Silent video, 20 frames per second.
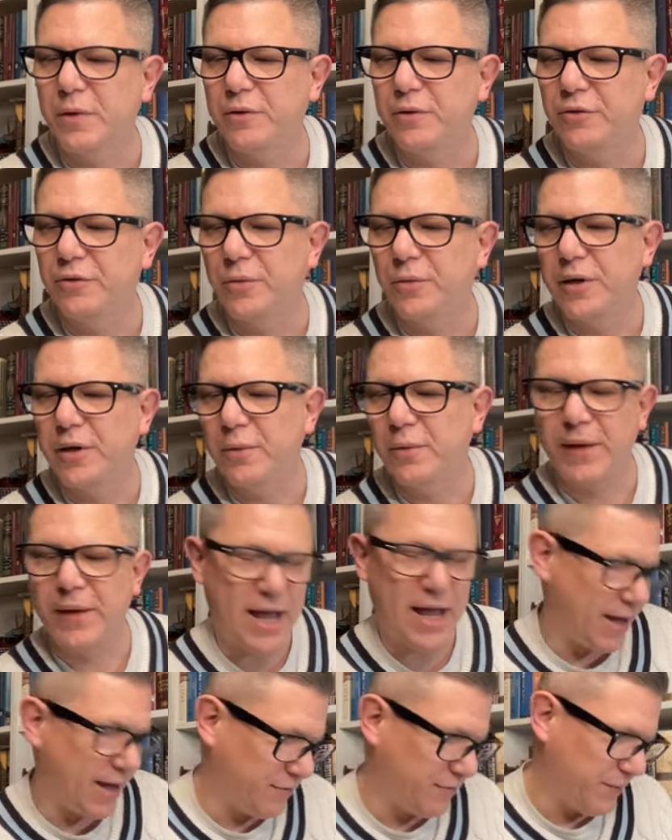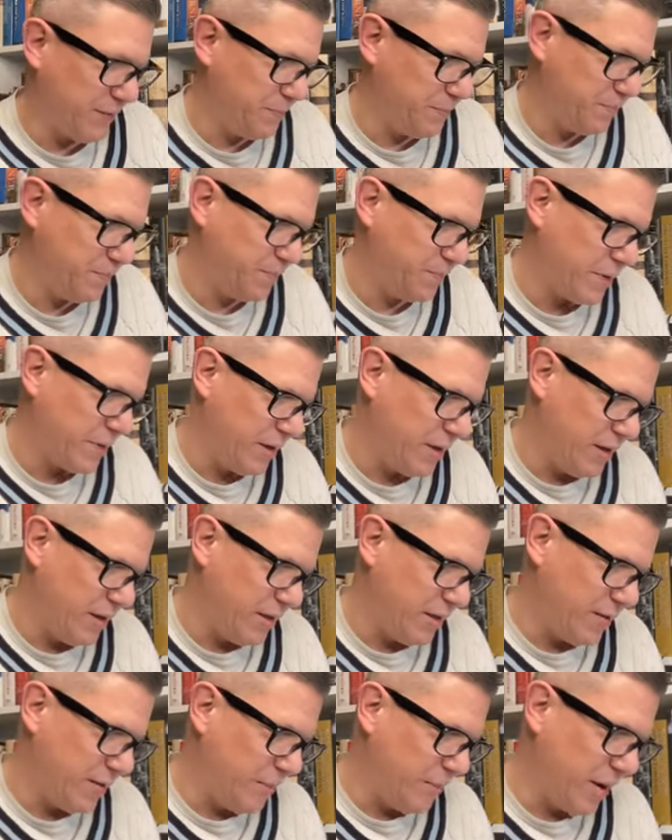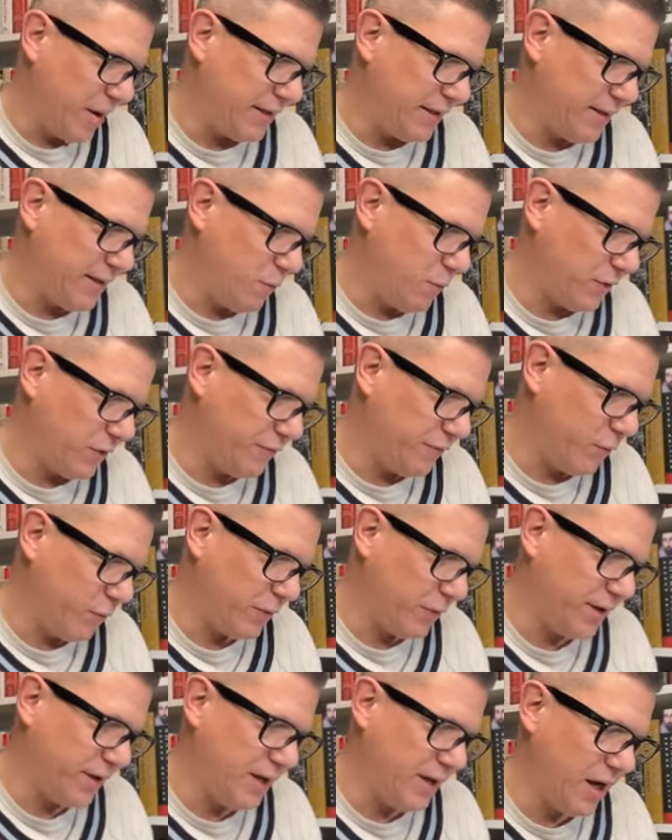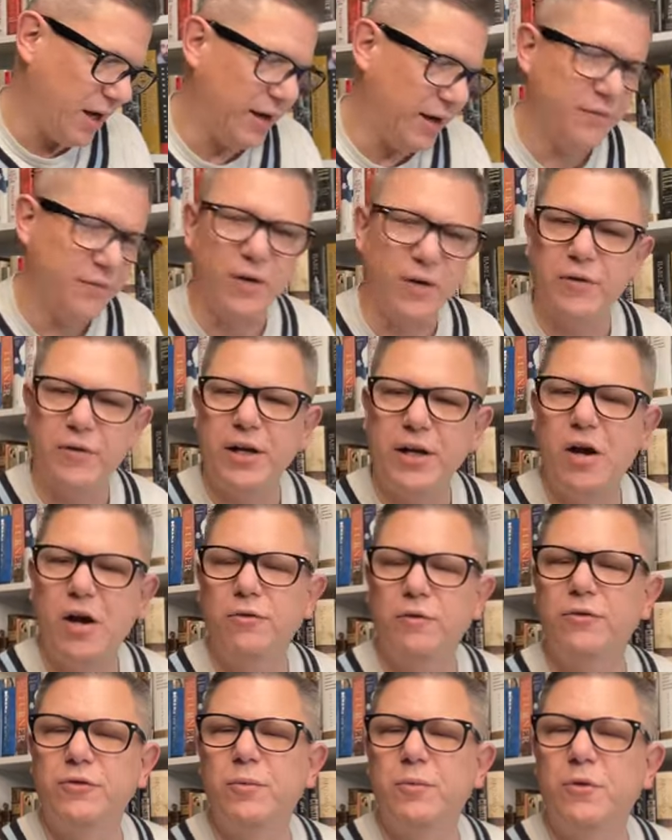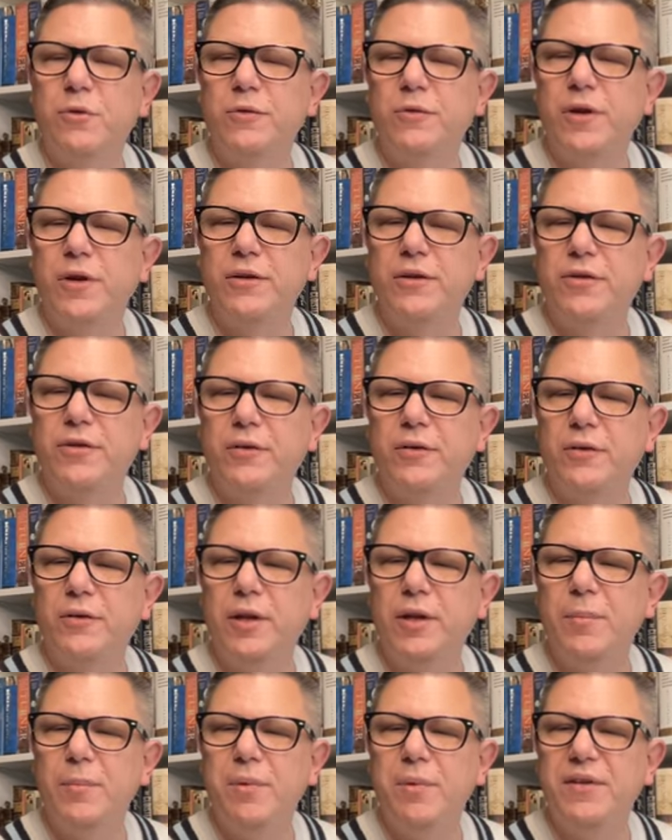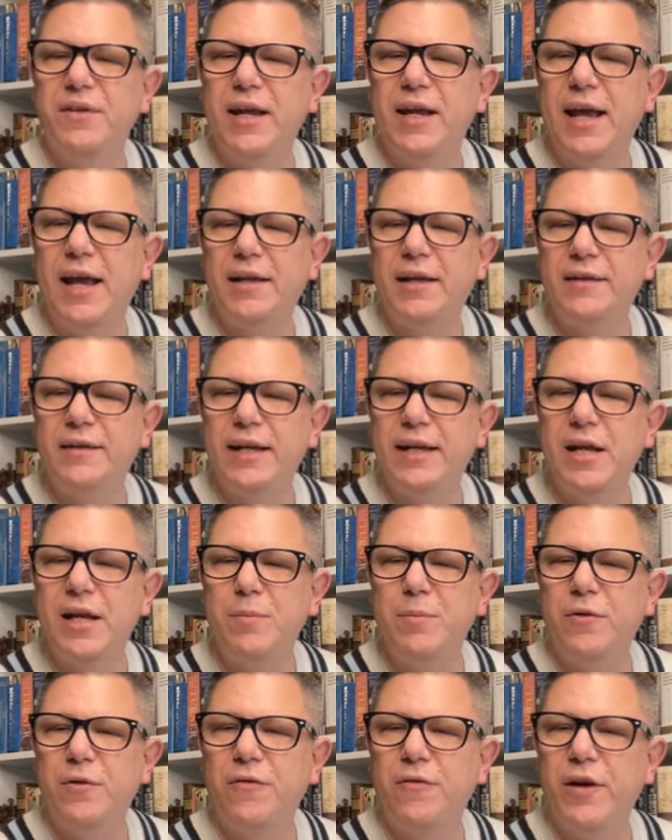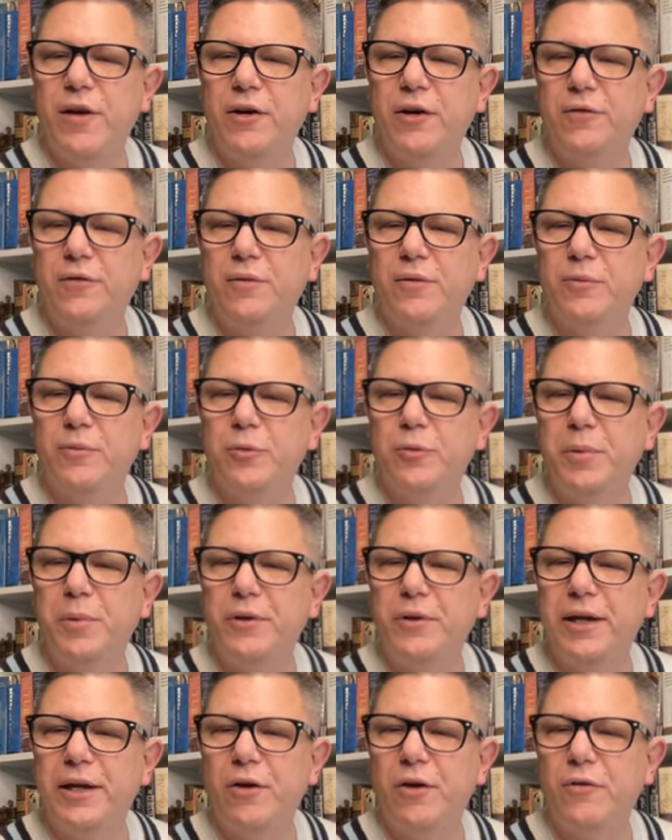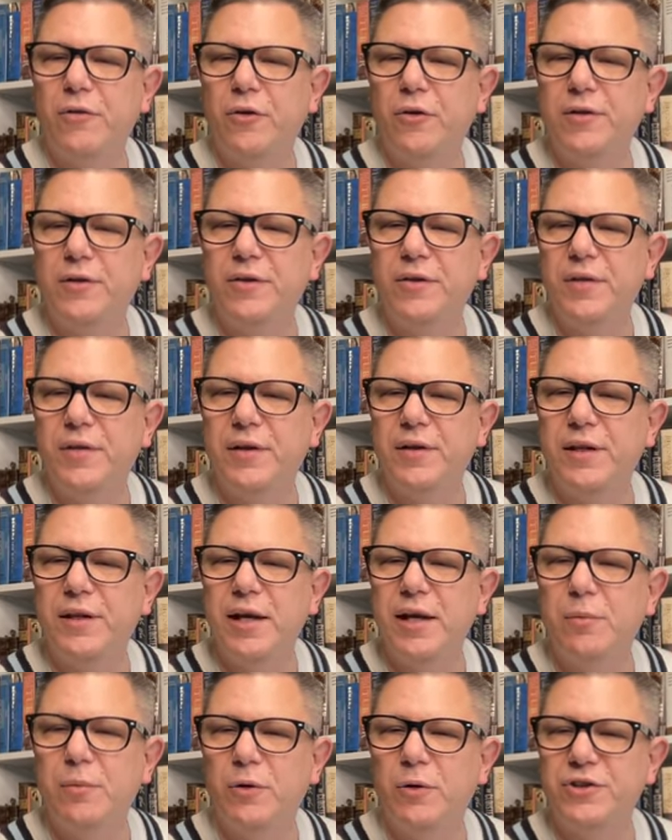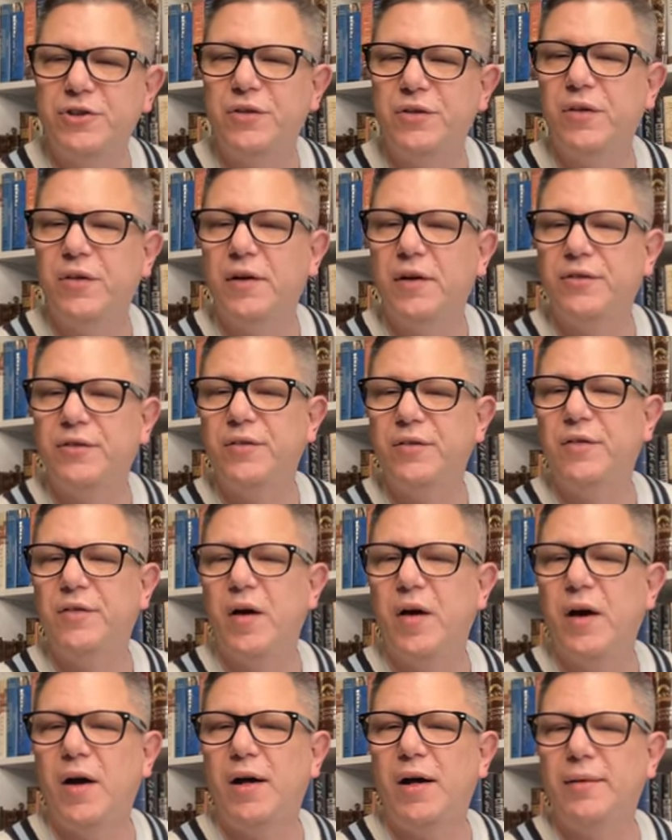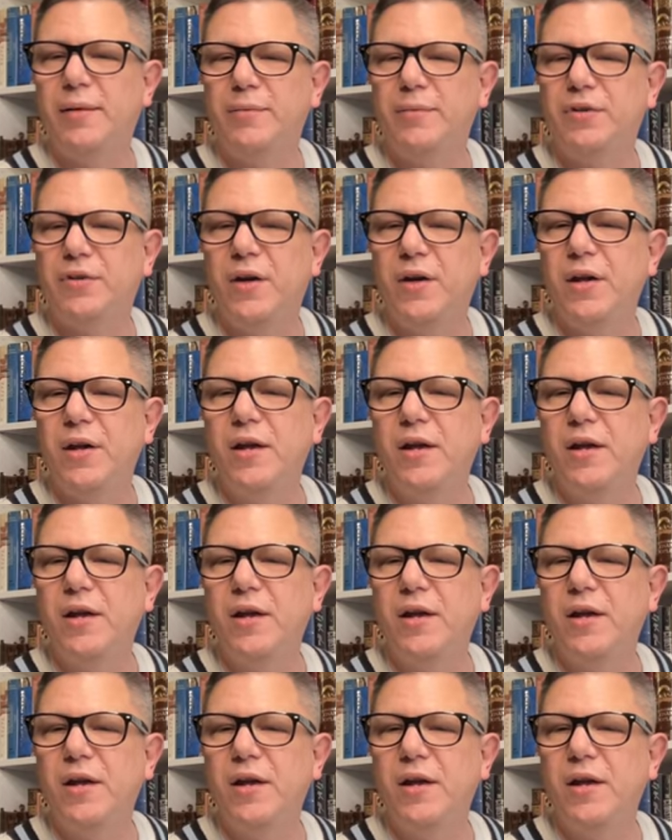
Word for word: So here we have it. The mighty 149, very comfortable. Nice little lip at the end to keep your finger from spilling over into the nib, which it does at times.